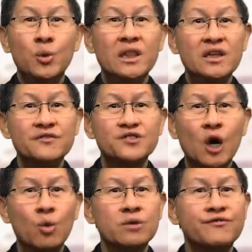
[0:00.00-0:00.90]
We
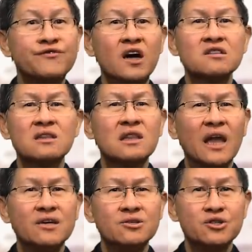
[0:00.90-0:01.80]
lift our
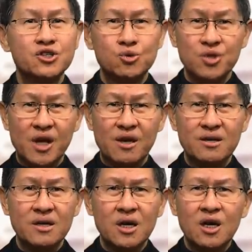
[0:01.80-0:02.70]
frontliners
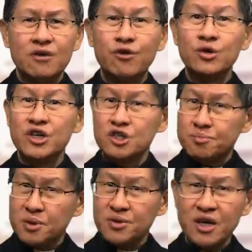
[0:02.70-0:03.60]
today for
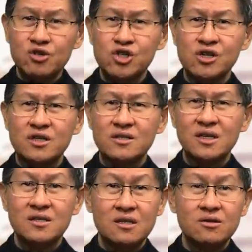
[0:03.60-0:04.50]
his protection
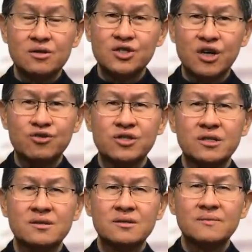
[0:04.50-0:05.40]
and
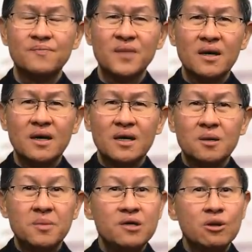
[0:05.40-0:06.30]
intercession.
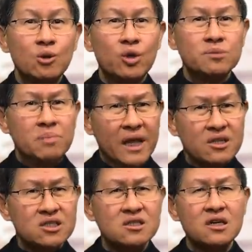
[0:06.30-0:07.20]
May the Lord
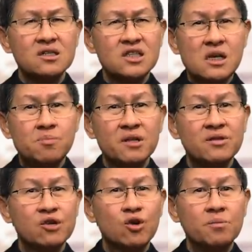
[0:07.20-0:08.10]
bless and
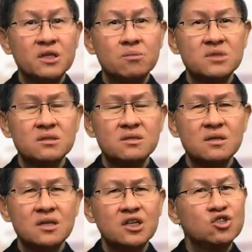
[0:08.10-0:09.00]
deepen their commitment
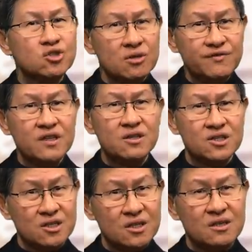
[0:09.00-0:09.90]
in serving
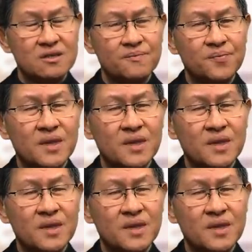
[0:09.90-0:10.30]
the sick.